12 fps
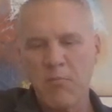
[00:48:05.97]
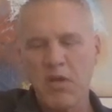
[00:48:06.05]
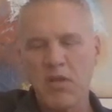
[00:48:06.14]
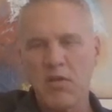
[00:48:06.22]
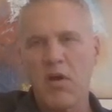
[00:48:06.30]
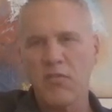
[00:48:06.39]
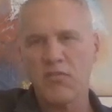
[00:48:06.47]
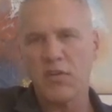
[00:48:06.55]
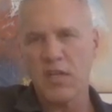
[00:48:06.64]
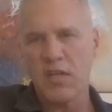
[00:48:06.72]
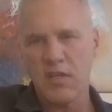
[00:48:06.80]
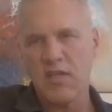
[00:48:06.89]
but you
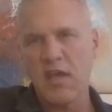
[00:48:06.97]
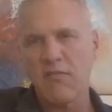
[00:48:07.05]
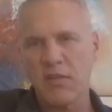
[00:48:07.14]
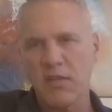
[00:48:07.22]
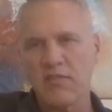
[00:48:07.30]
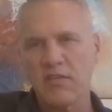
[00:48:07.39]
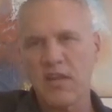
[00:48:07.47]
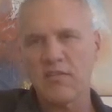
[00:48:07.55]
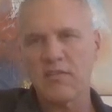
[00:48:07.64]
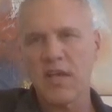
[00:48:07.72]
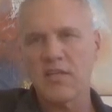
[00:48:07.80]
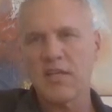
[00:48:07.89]
also need to definitely set
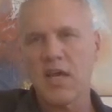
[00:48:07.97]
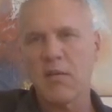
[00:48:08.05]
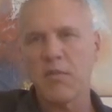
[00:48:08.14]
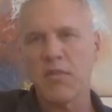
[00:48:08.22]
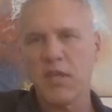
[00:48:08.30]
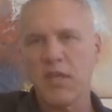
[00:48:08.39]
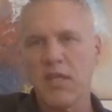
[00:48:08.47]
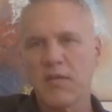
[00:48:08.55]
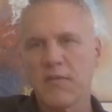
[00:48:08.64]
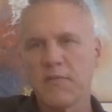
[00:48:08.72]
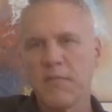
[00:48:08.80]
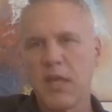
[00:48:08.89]
aside time to
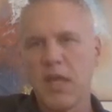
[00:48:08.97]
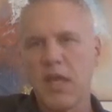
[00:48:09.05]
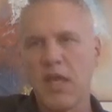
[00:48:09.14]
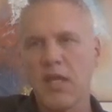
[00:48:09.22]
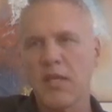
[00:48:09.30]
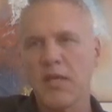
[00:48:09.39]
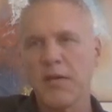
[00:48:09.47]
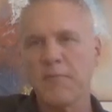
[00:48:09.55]
think and